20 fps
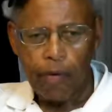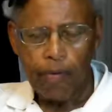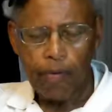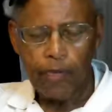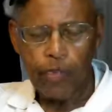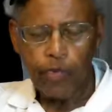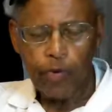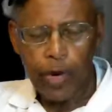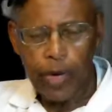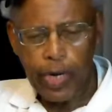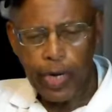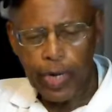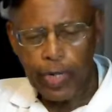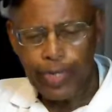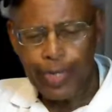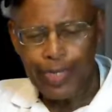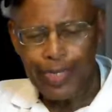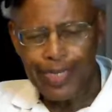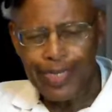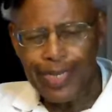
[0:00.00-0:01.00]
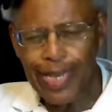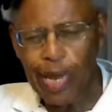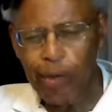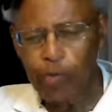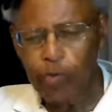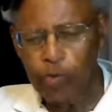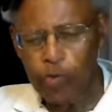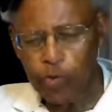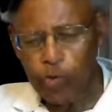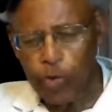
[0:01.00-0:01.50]
was trying to get the
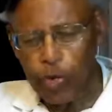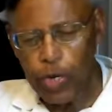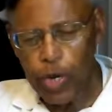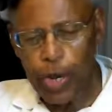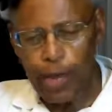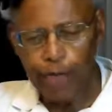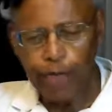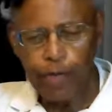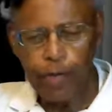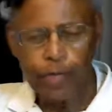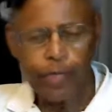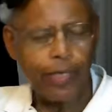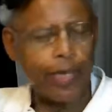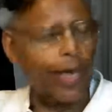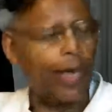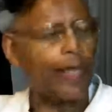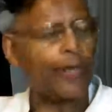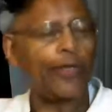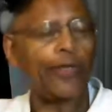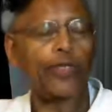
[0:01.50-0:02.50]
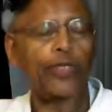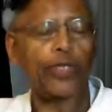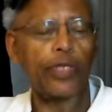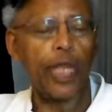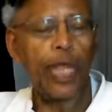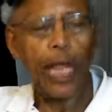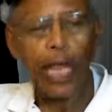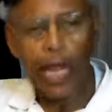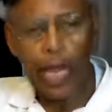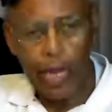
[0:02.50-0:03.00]
disciples for three and a half years to
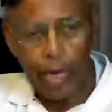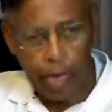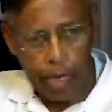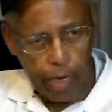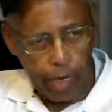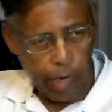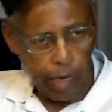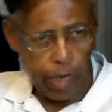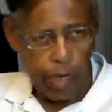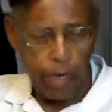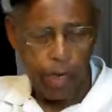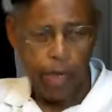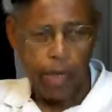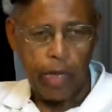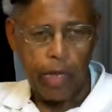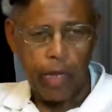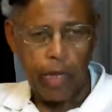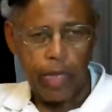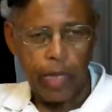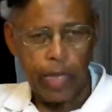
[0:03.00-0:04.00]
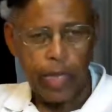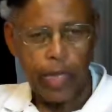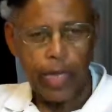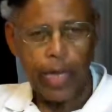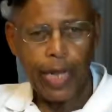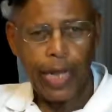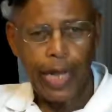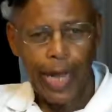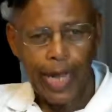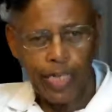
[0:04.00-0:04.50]
understand that the
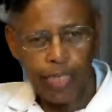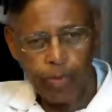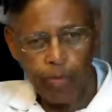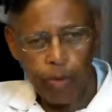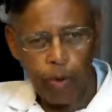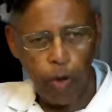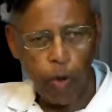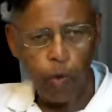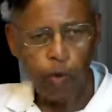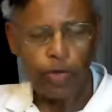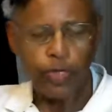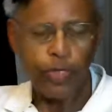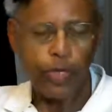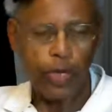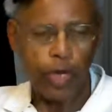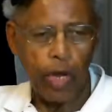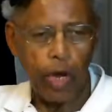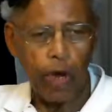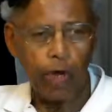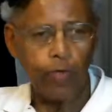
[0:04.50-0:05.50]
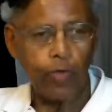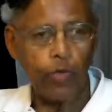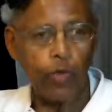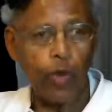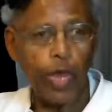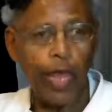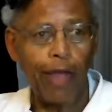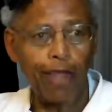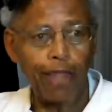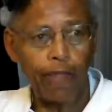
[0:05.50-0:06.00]
gospel was to go
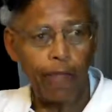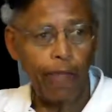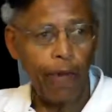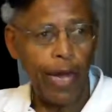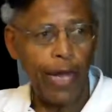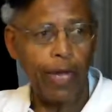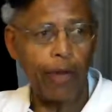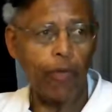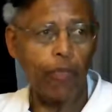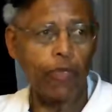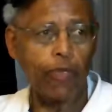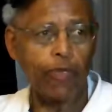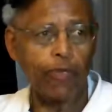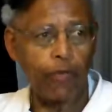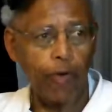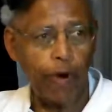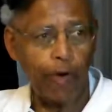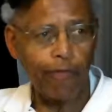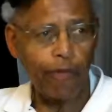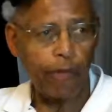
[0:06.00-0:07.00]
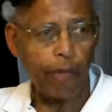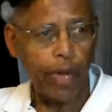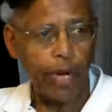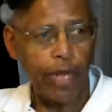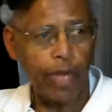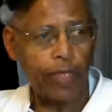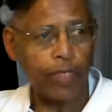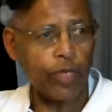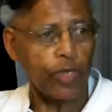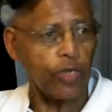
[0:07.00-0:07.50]
to everybody, it was for
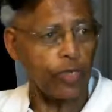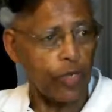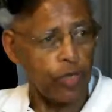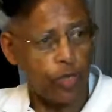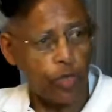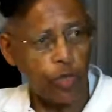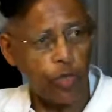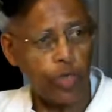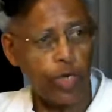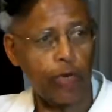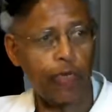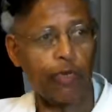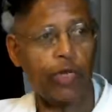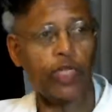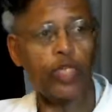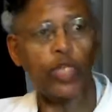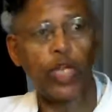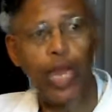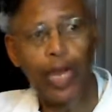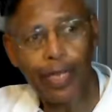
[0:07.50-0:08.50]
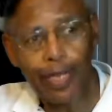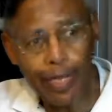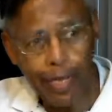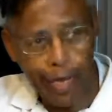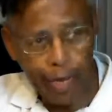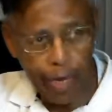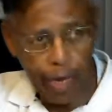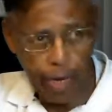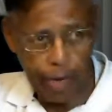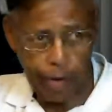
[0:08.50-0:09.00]
everybody else because the Jews had rejected
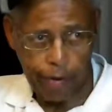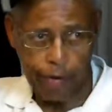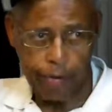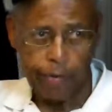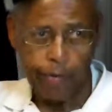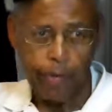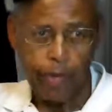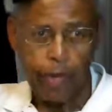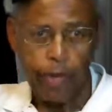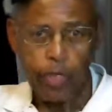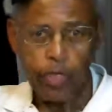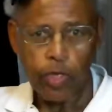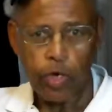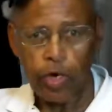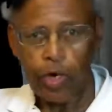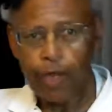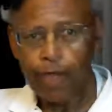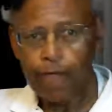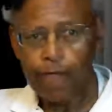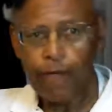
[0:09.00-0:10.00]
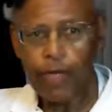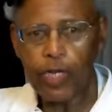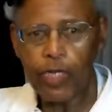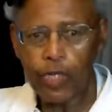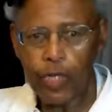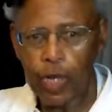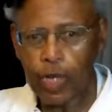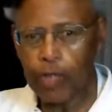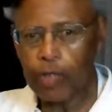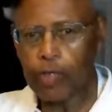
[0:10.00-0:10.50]
it. Mm. Turn
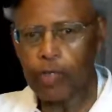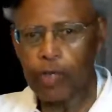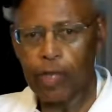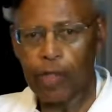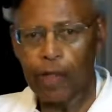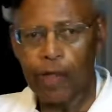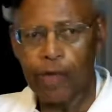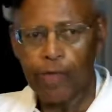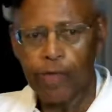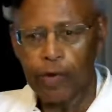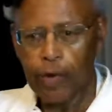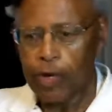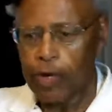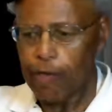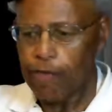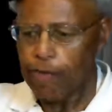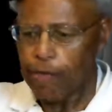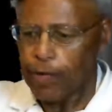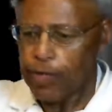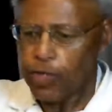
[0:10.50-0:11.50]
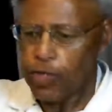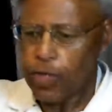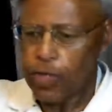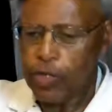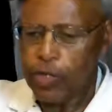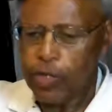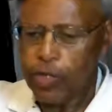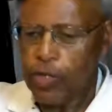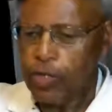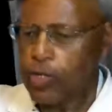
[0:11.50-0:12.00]
Ephesians. That's the point. because
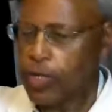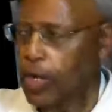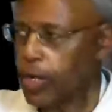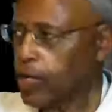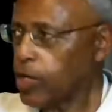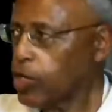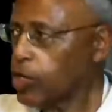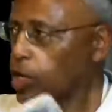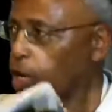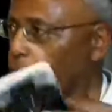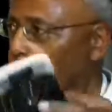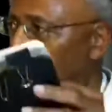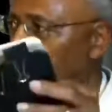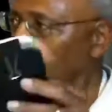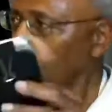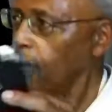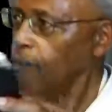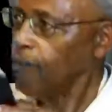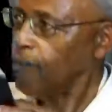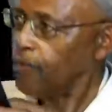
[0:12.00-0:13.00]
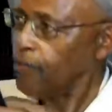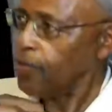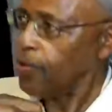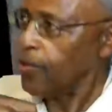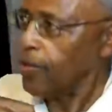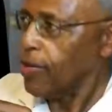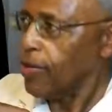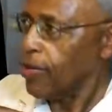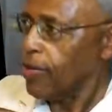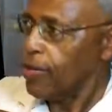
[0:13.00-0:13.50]
Ephesians. The Jews and they rejected
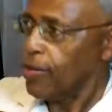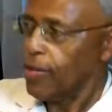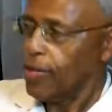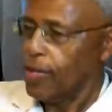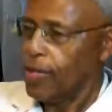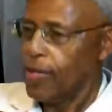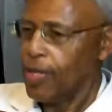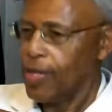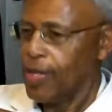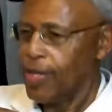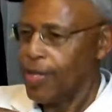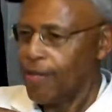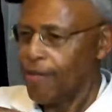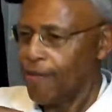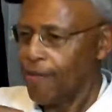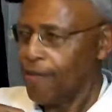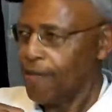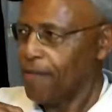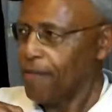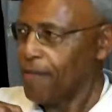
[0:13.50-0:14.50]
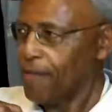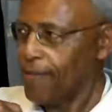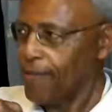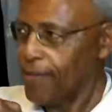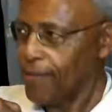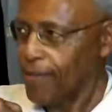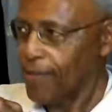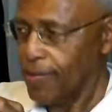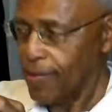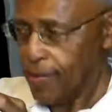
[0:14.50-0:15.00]
it, and that, exactly what yeah. you
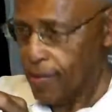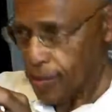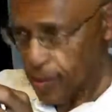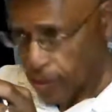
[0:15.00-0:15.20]
said.